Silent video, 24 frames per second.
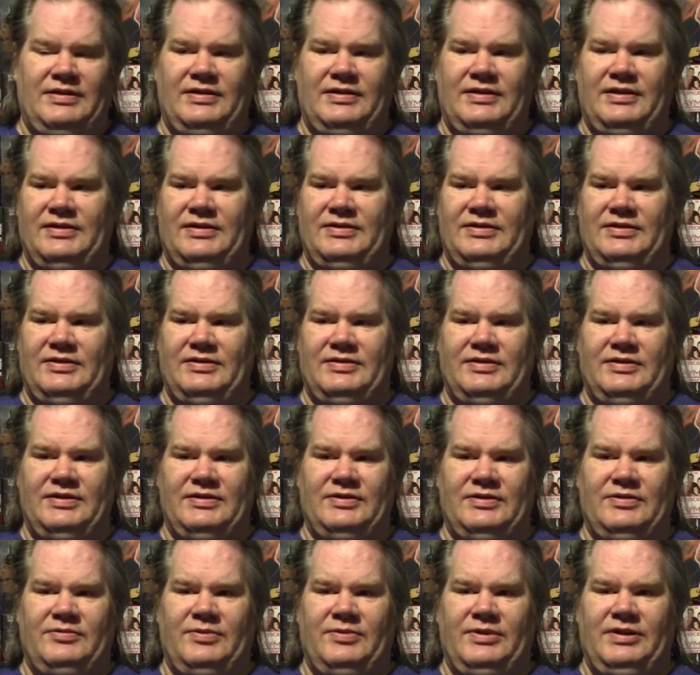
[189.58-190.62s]
this
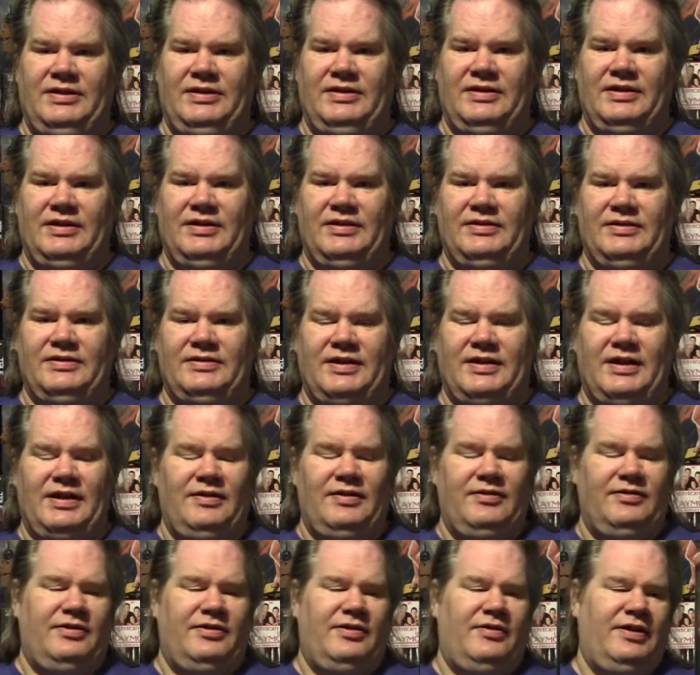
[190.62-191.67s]
is what he does. I
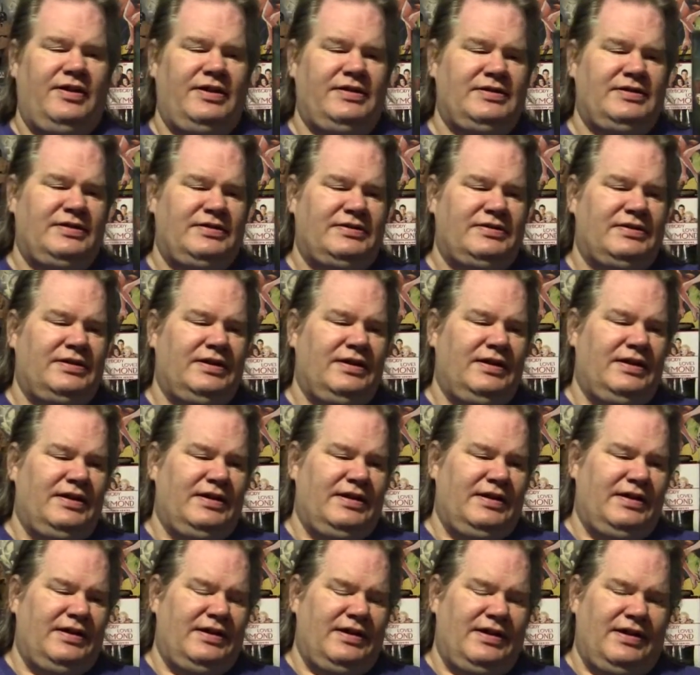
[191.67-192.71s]
don't know. It
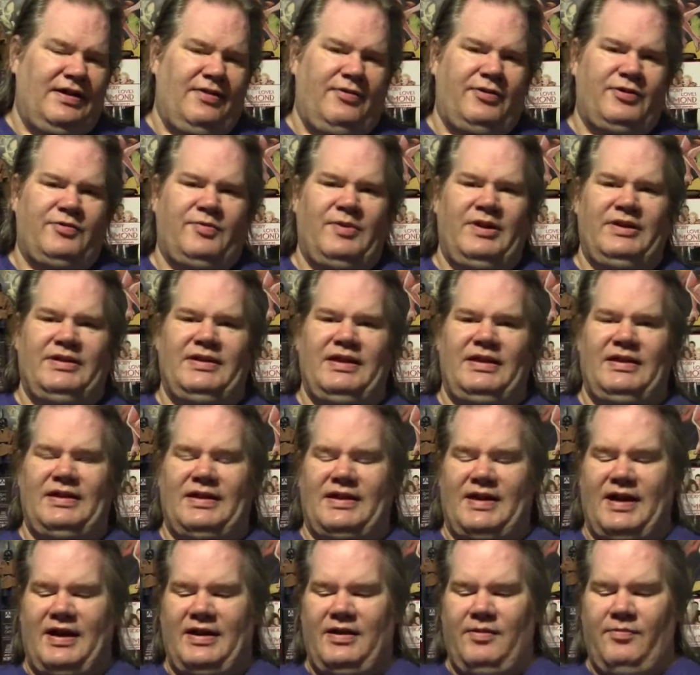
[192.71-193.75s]
was one thing
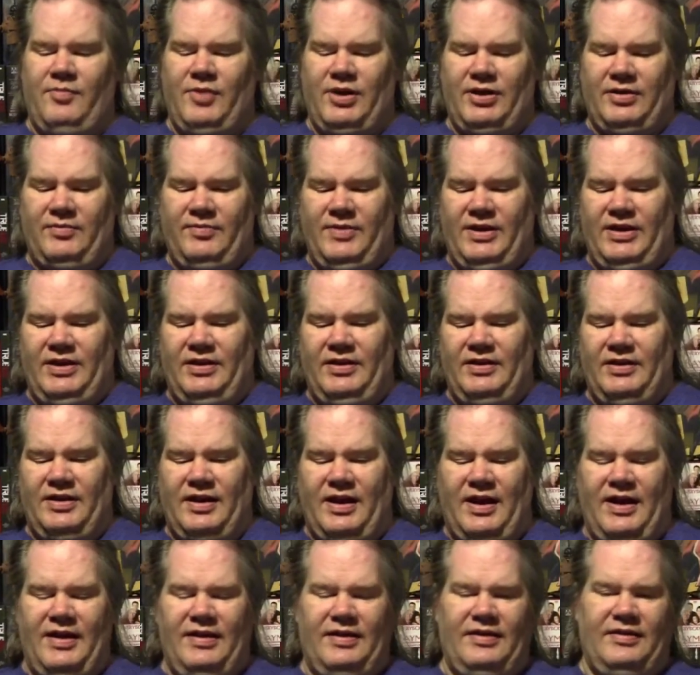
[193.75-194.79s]
that kind of bugged me.
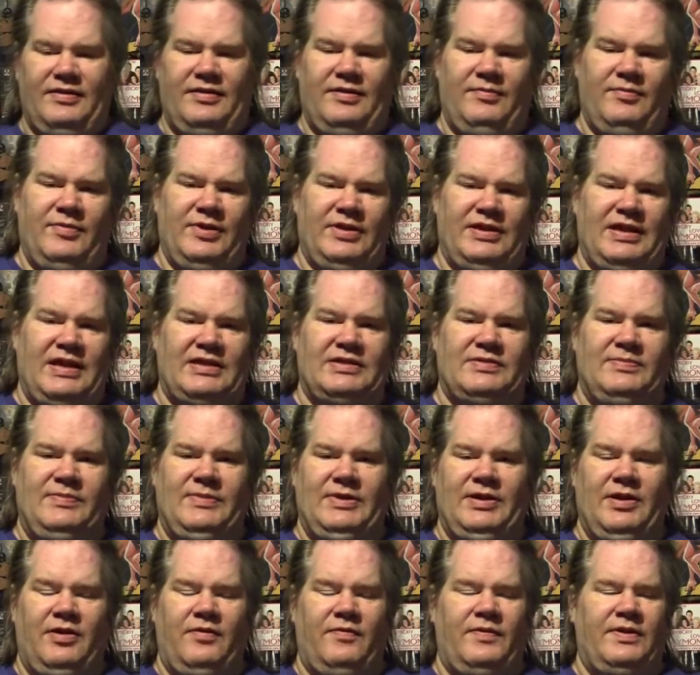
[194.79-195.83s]
But that's
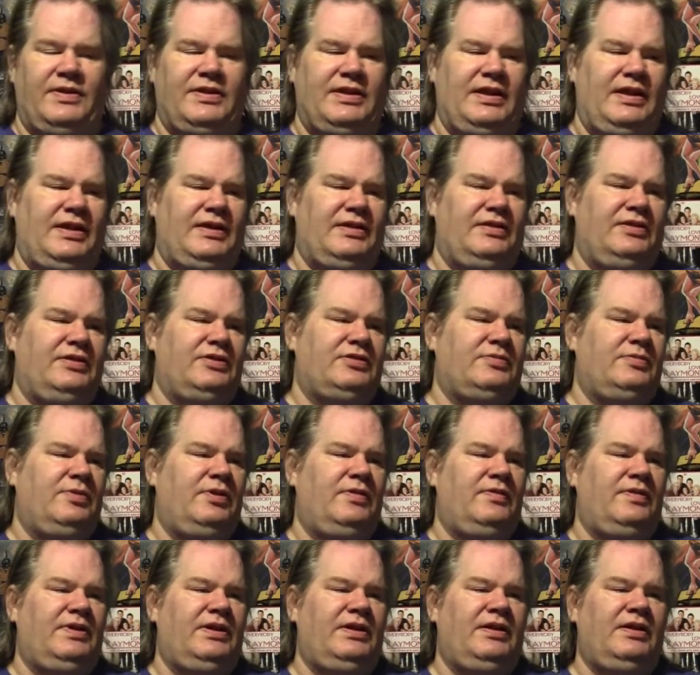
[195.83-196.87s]
me overthinking this
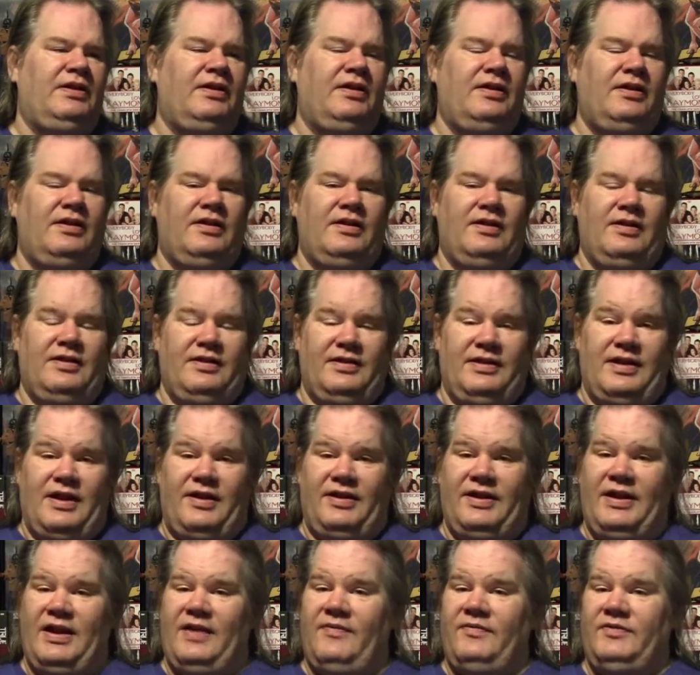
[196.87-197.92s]
movie. Now
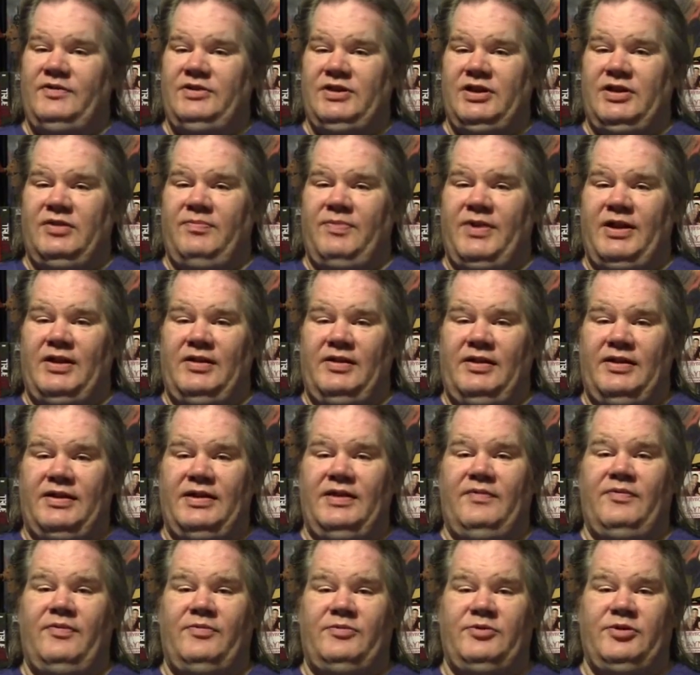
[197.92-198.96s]
you have Jared
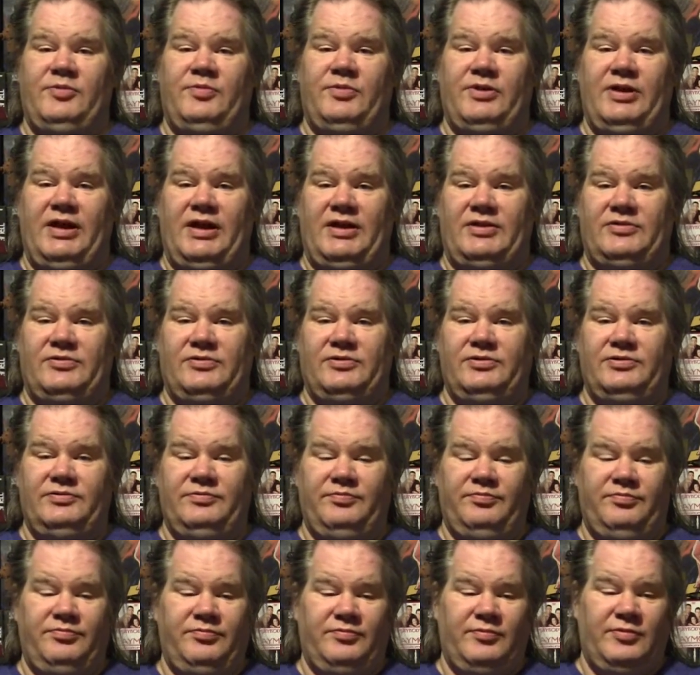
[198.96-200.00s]
Padalecki from Supernatural,
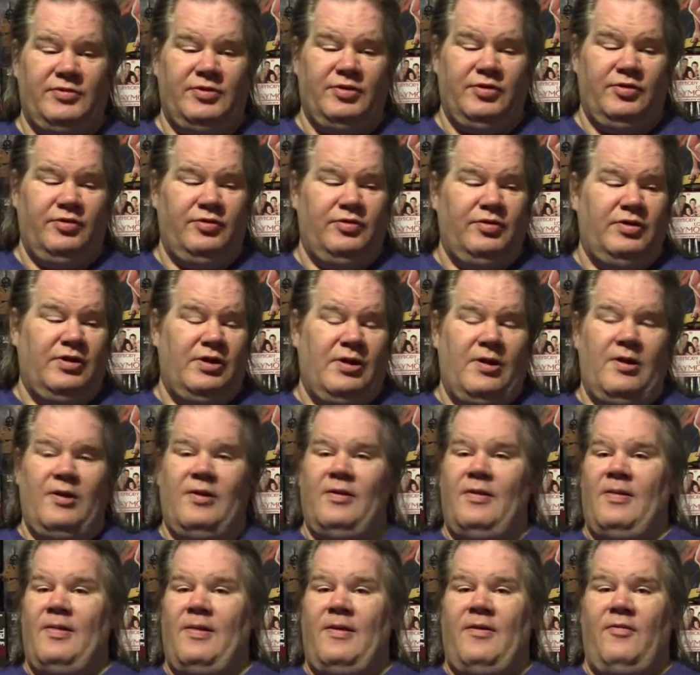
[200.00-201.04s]
who,
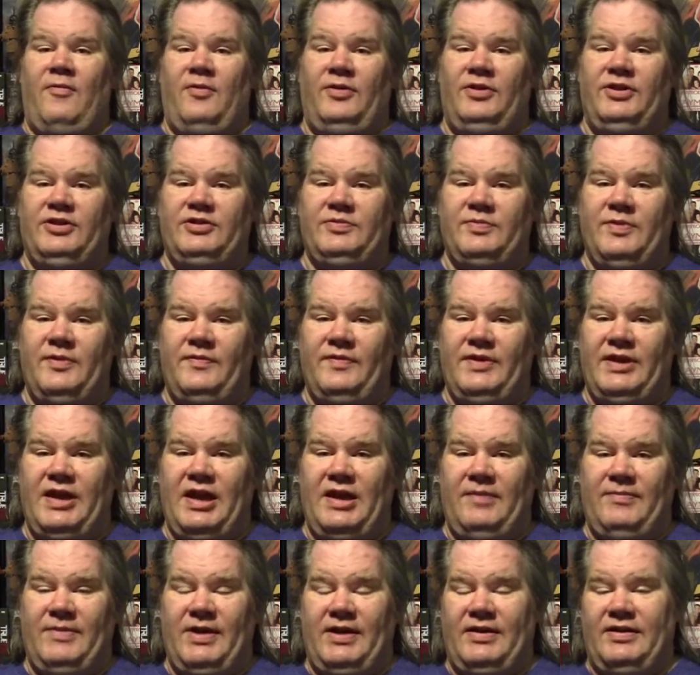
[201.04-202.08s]
when this movie
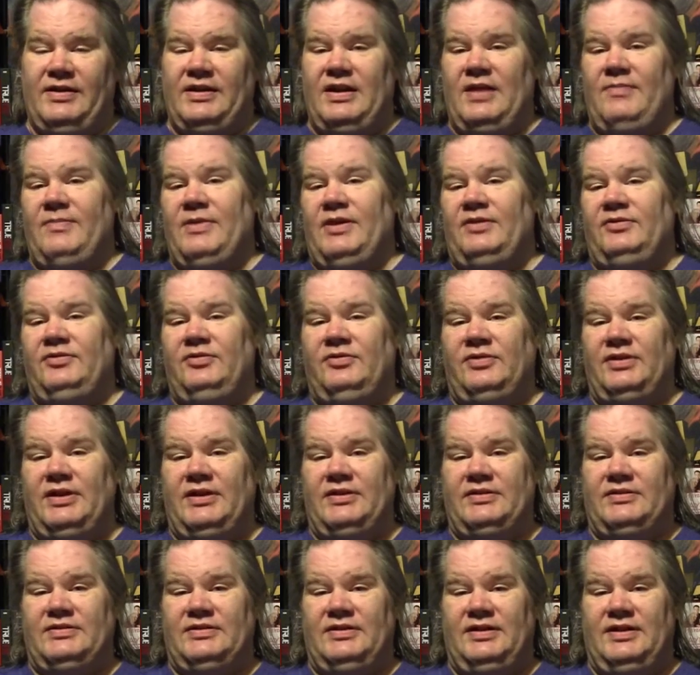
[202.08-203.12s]
came out in
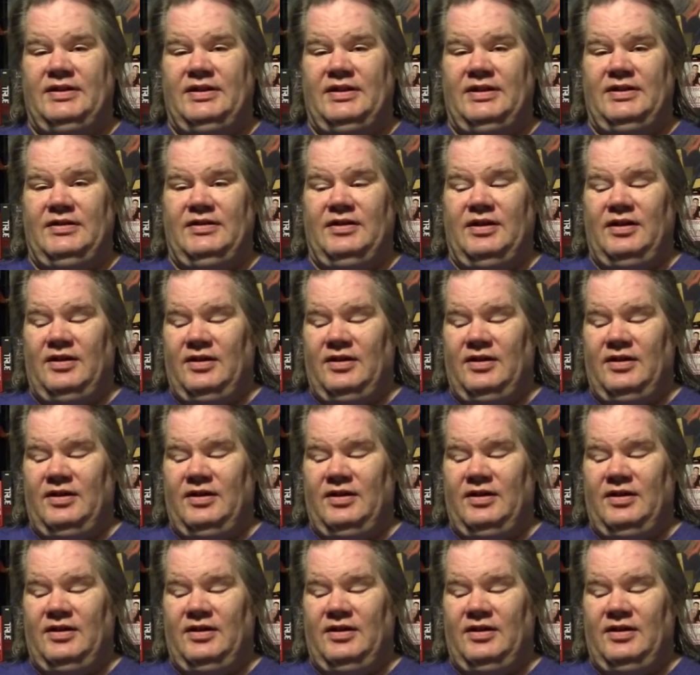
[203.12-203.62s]
2009.